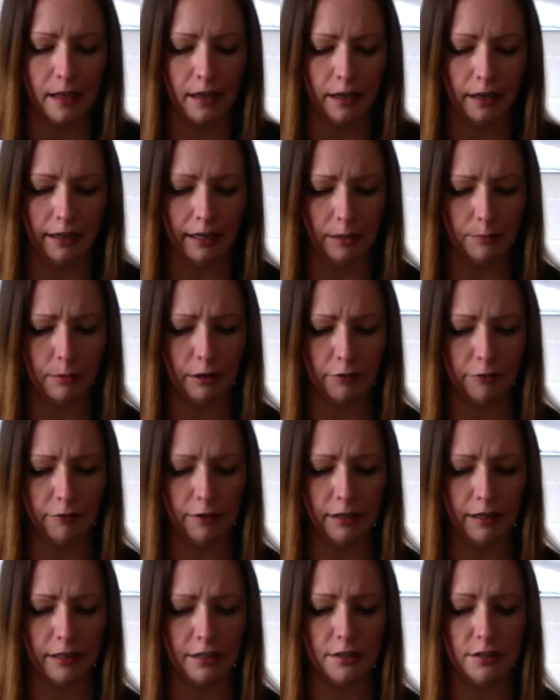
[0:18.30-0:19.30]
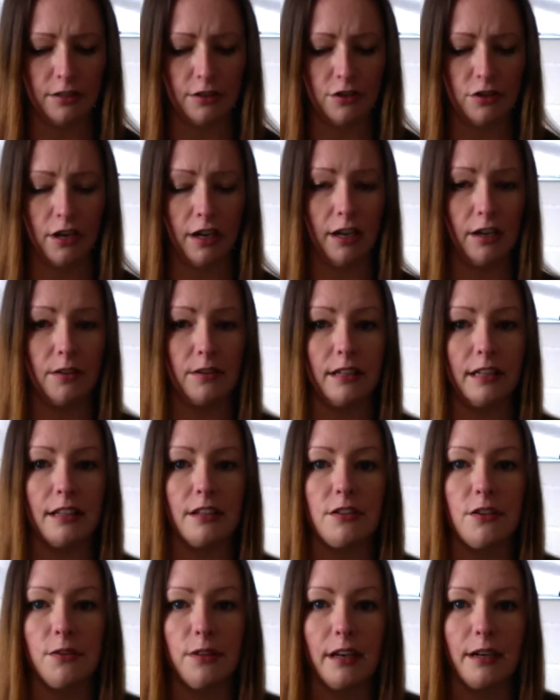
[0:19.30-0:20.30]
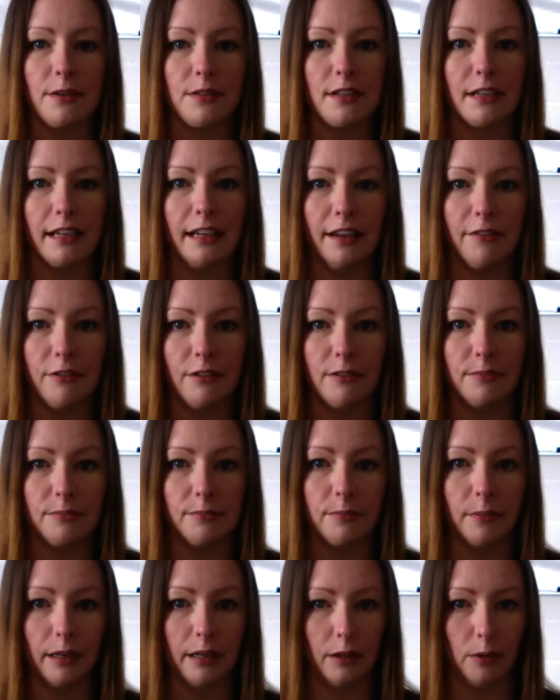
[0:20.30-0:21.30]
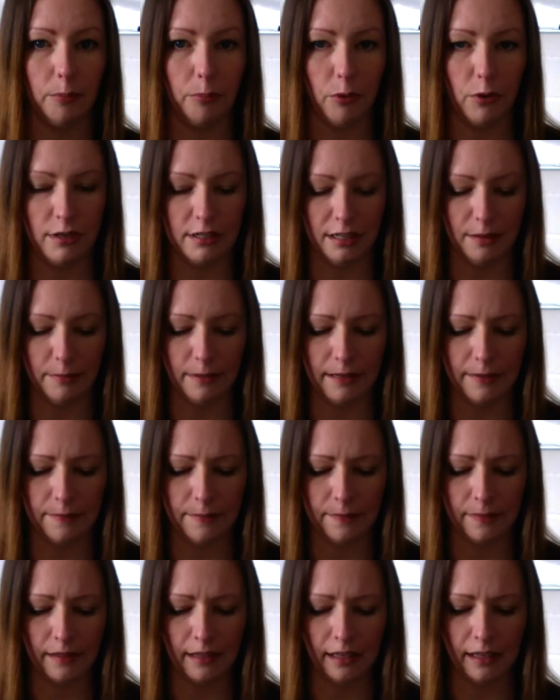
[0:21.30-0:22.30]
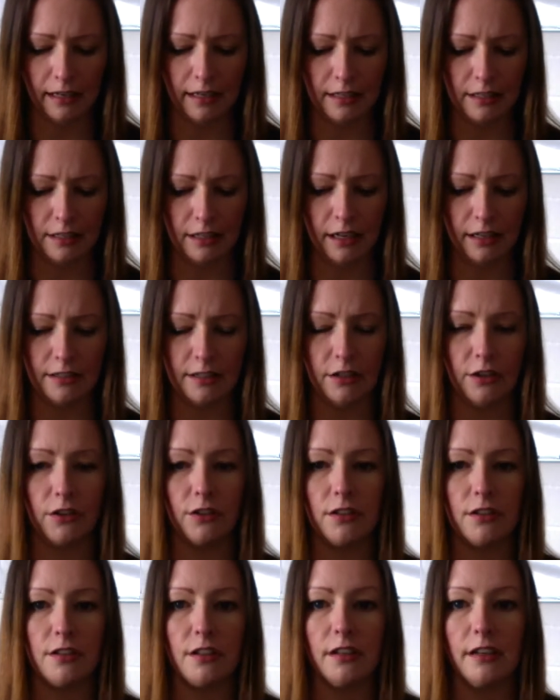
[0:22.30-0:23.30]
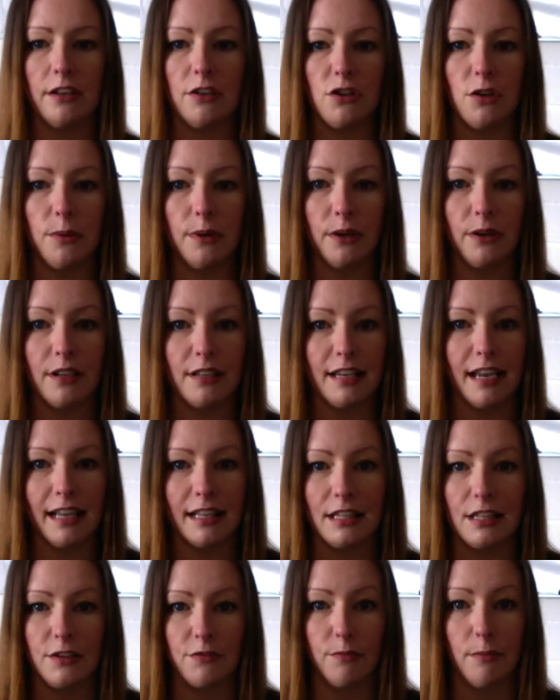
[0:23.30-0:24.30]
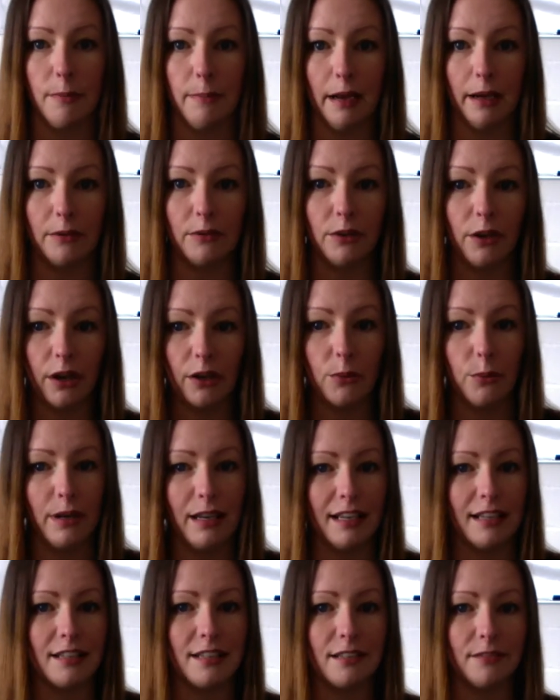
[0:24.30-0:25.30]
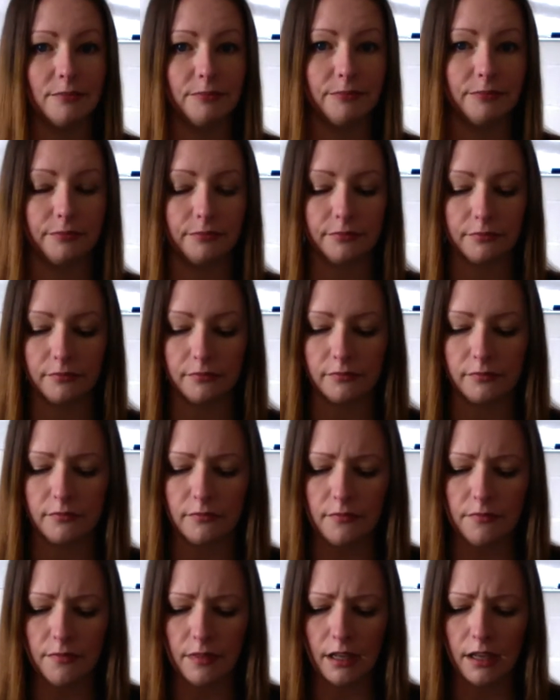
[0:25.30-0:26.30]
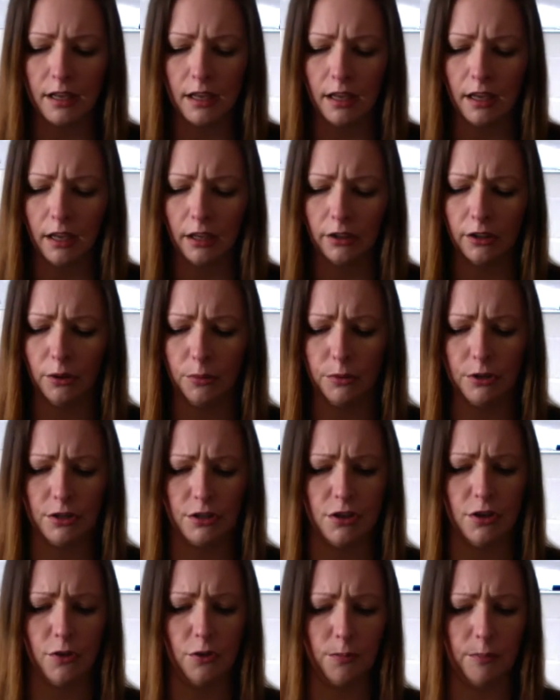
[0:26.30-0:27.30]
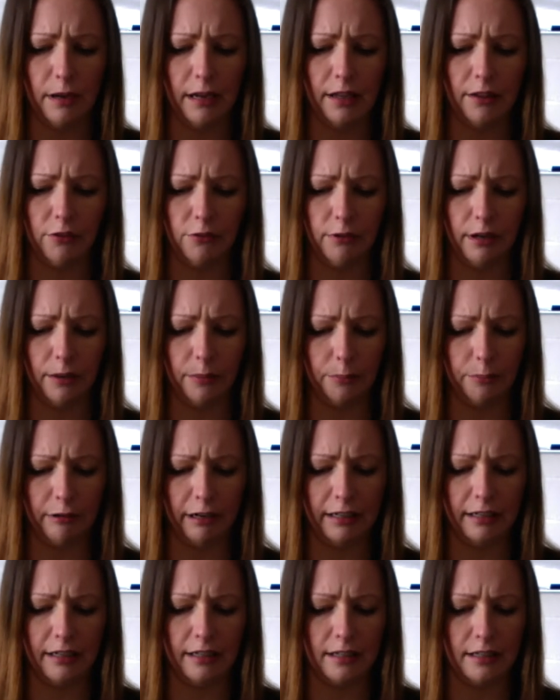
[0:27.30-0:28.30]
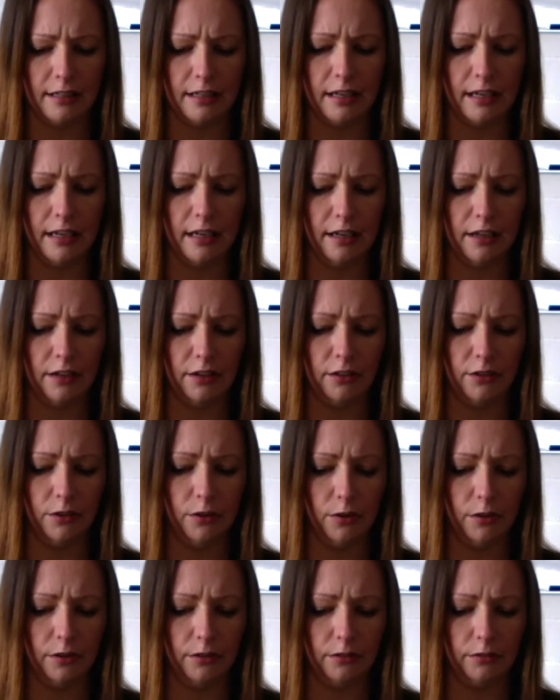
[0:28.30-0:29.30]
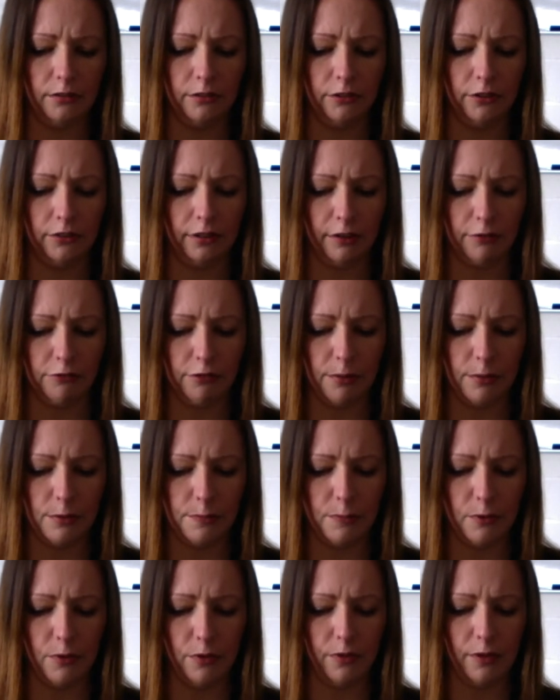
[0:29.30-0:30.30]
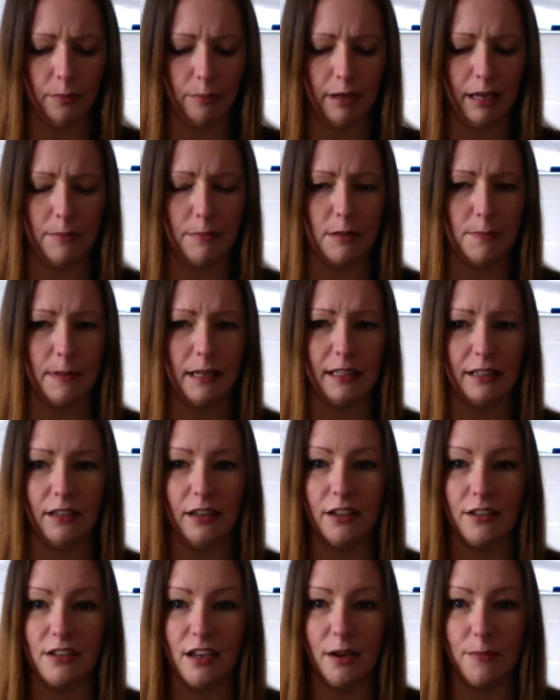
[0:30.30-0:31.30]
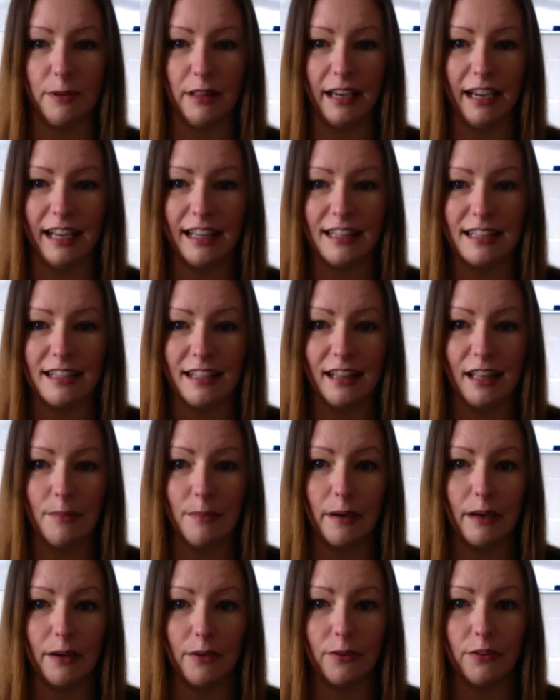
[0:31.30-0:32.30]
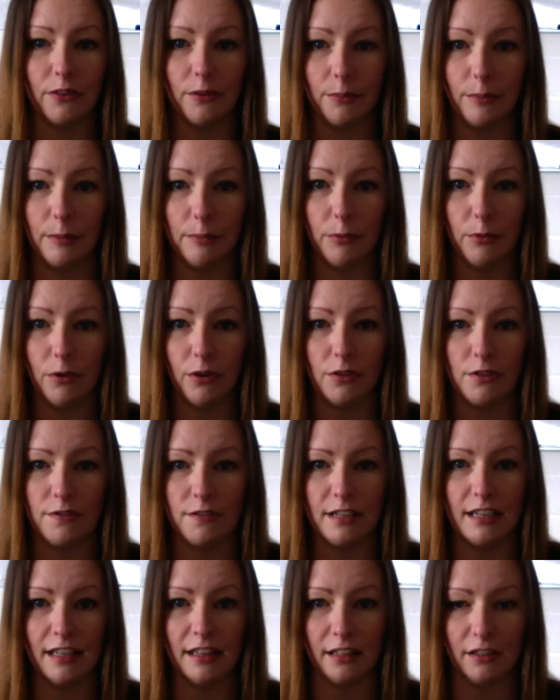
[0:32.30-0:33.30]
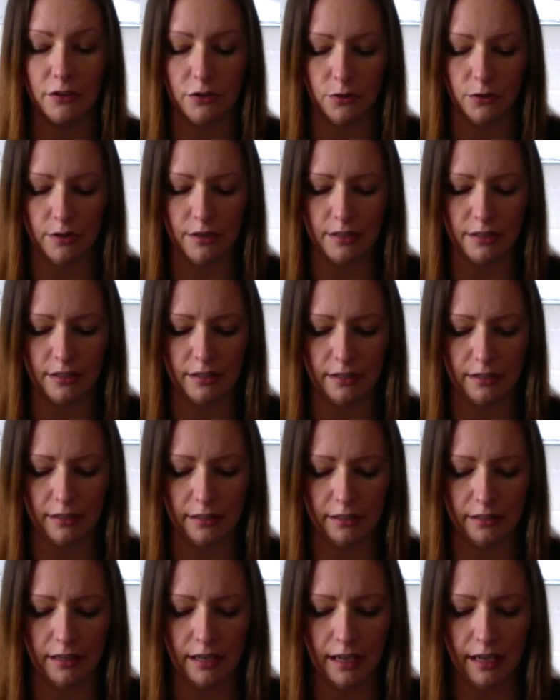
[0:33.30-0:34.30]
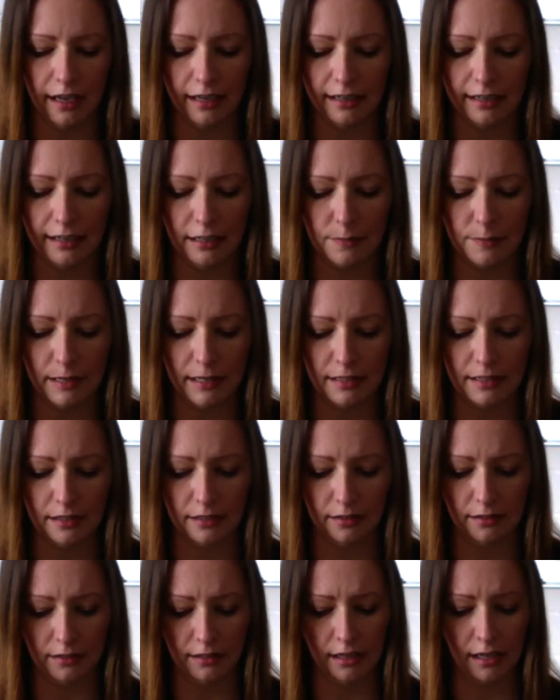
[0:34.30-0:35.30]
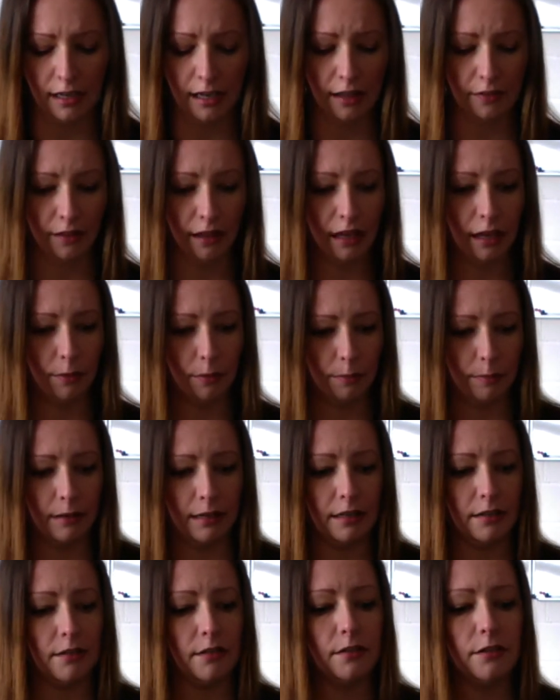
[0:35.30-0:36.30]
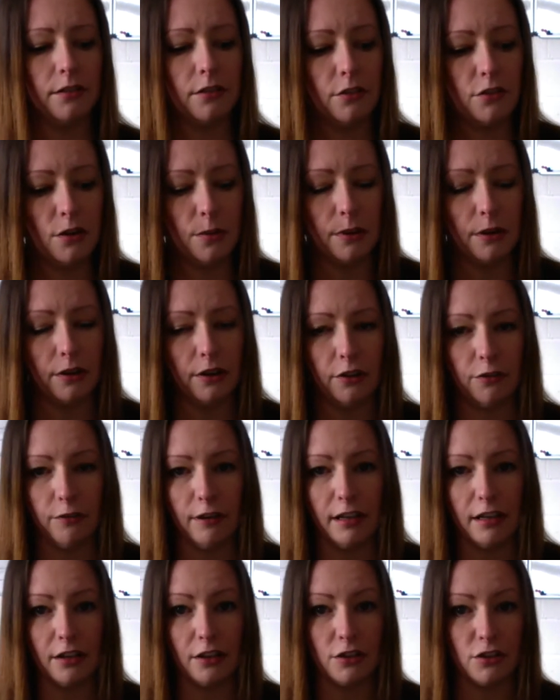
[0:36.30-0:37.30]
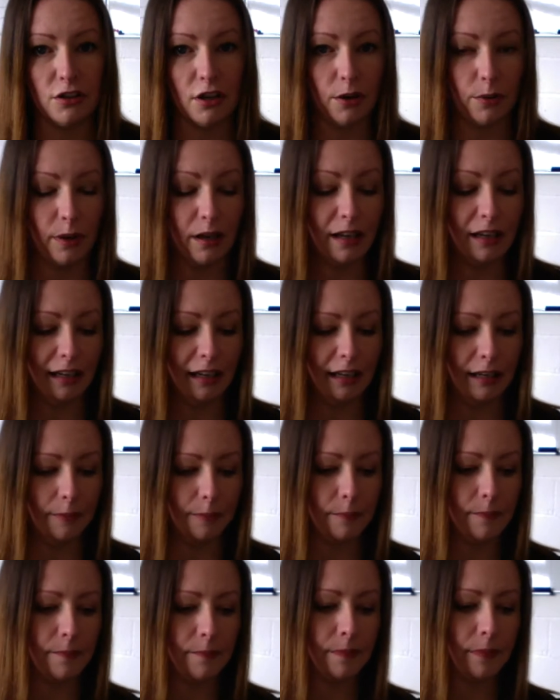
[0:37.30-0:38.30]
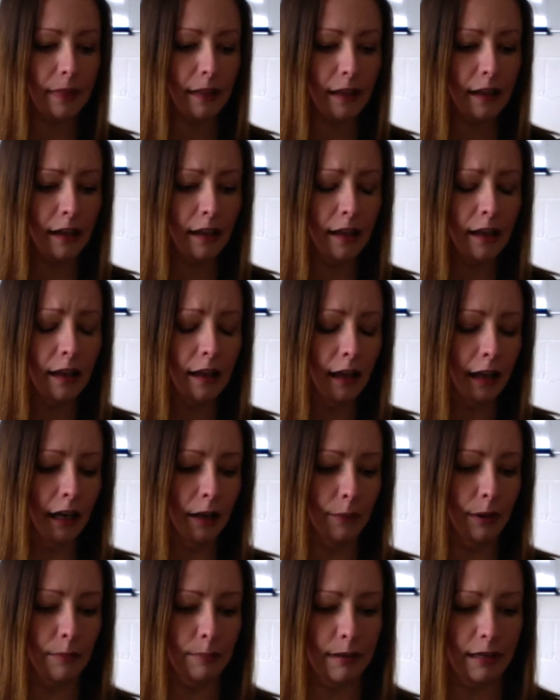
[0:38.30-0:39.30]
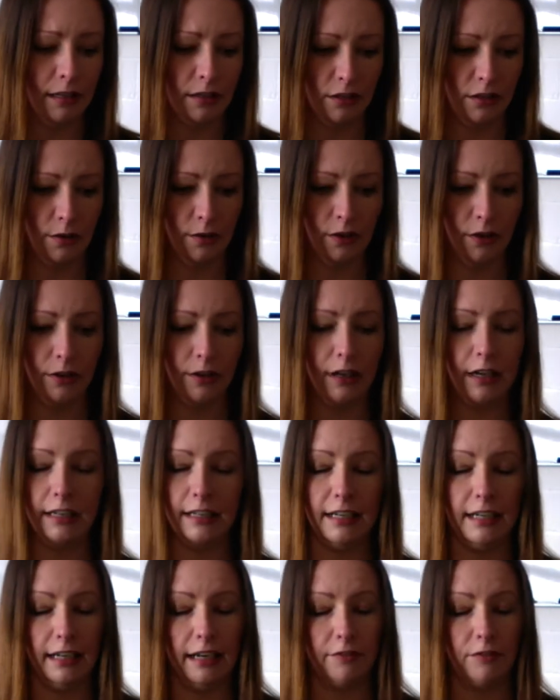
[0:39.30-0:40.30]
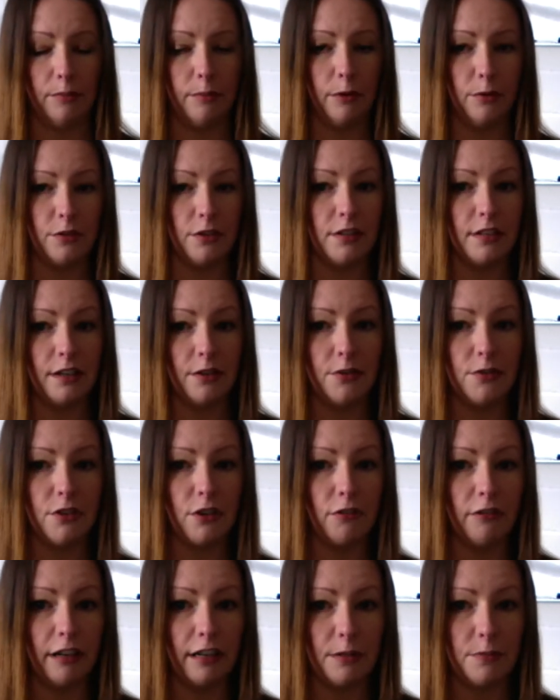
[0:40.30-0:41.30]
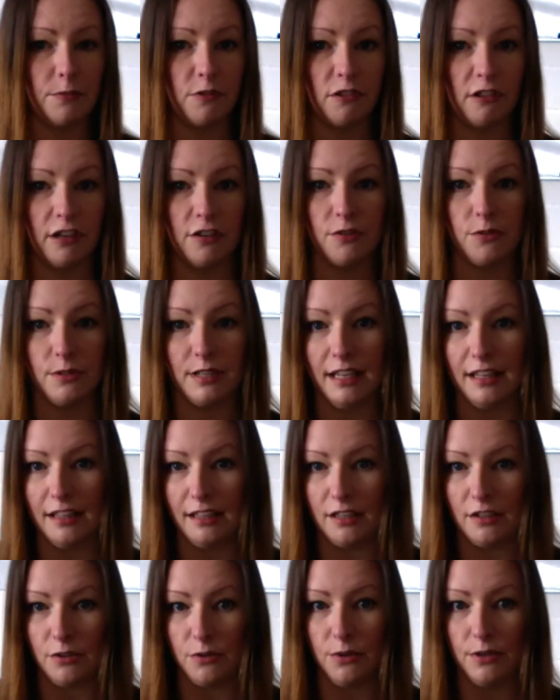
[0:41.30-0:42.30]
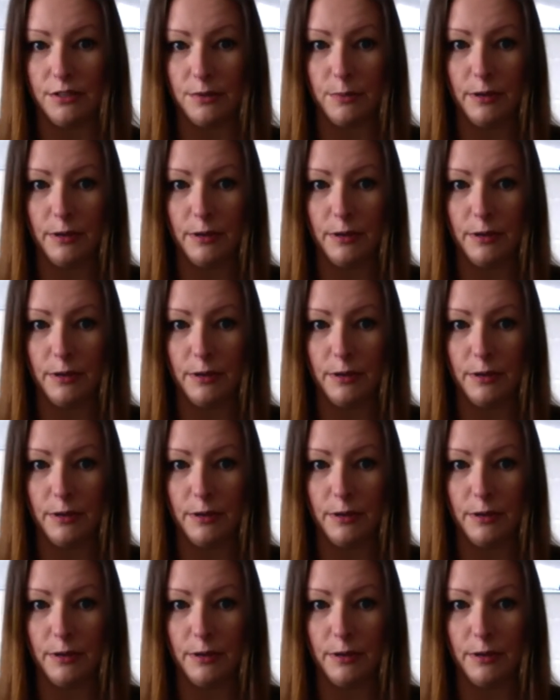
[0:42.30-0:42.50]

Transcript: I had my first child in 2011, my little boy Jimmy, and he started constantly chewing on his hands from about 9 weeks. No one had told me throughout pregnancy or just after he was born that babies spend a lot of time with their hands in their mouth. We'd bought lots of teething toys and hadn't expected that he would be chewing on his fingers so early. Anyway, being so young, he didn't have the motor skills to grasp traditional teething toys.